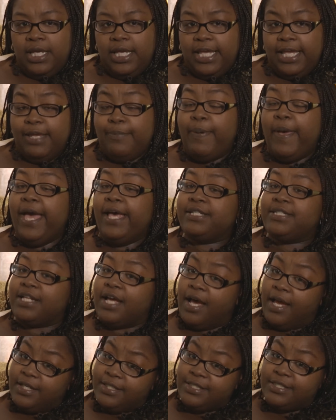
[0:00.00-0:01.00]
He passed
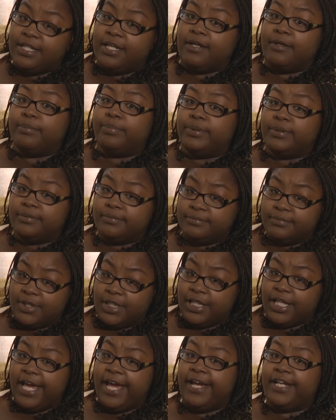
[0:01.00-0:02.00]
I-STEP
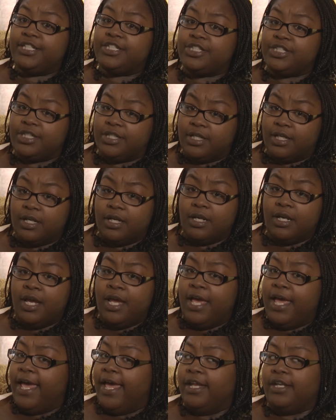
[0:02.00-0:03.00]
last year,
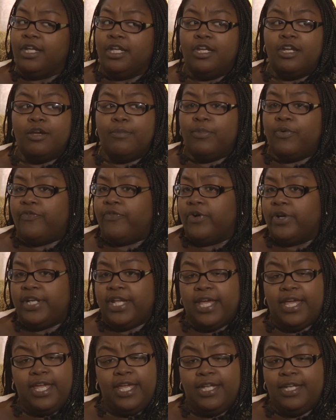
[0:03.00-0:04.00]
and the year before
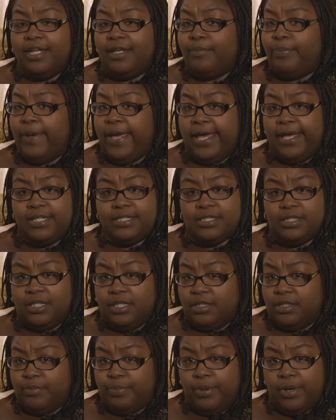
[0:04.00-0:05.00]
that, he didn't pass
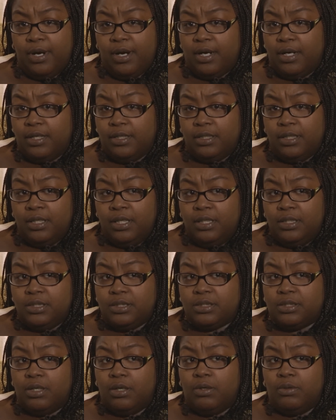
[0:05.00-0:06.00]
neither part.
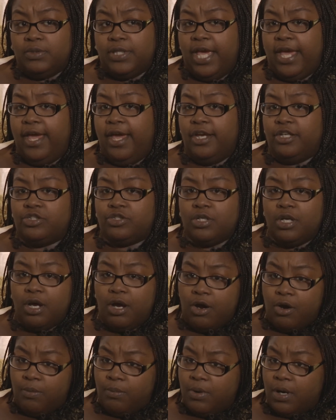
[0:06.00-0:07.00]
So that extra
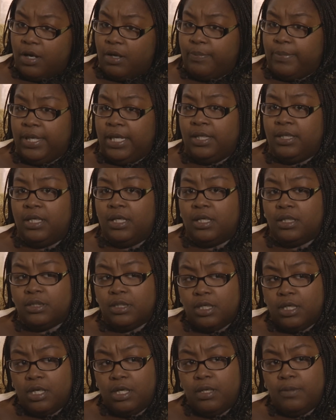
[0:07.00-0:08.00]
homework, being in
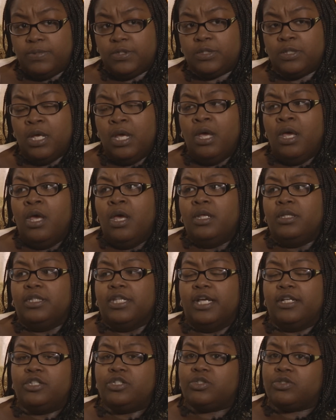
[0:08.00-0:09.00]
clubs,
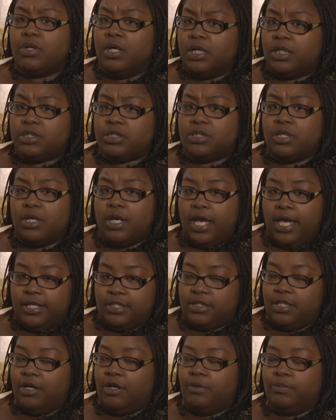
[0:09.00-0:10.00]
that structure
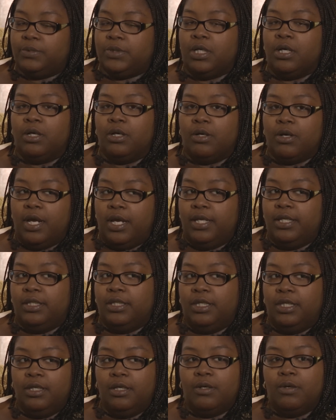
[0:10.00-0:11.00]
has helped a
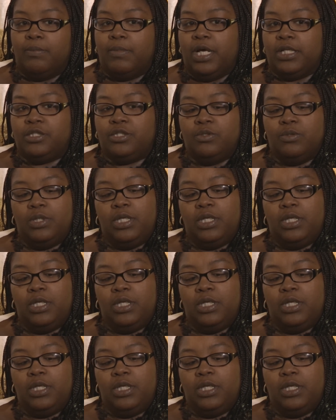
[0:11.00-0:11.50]
great deal. My two